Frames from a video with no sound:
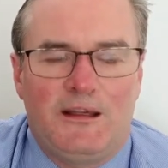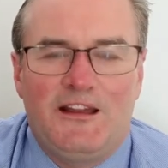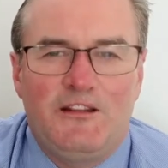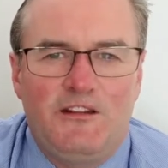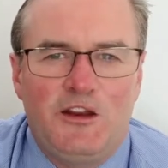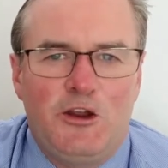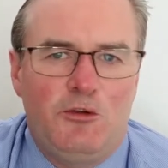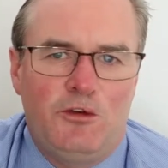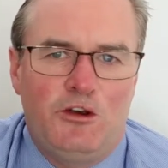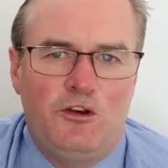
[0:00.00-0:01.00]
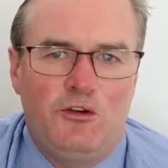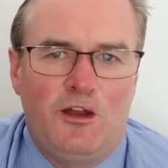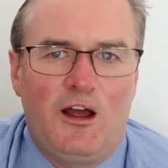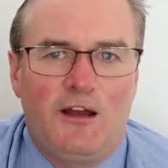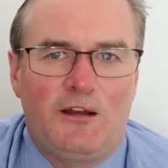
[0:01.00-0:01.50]
consider you in a new
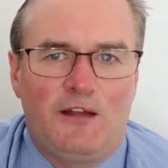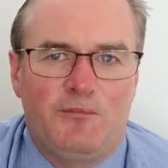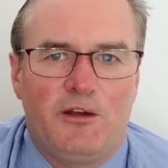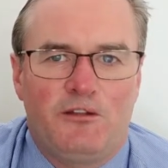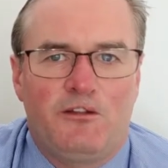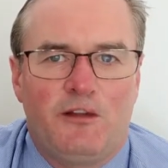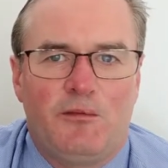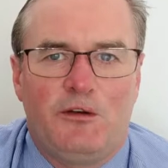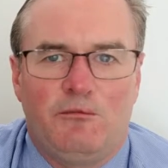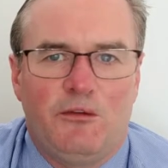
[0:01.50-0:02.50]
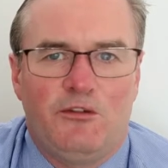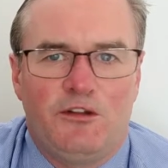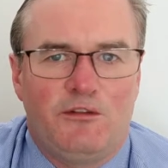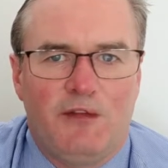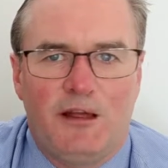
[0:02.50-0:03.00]
light as opposed to someone who's
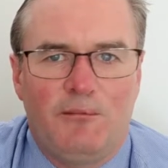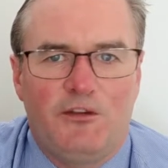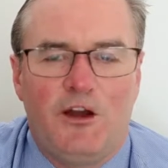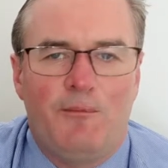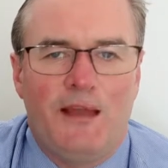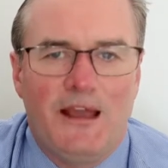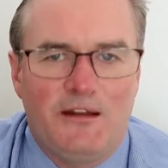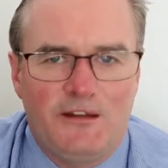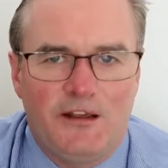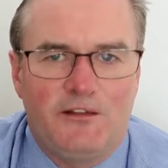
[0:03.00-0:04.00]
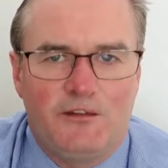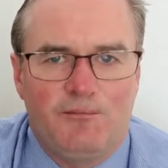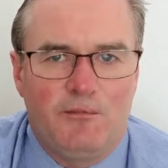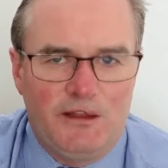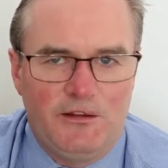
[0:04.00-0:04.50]
just typing out a text
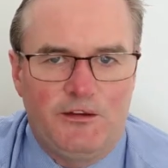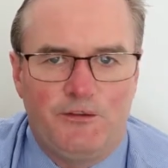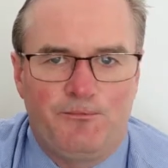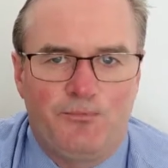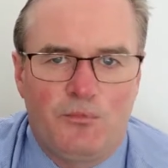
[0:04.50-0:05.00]
message.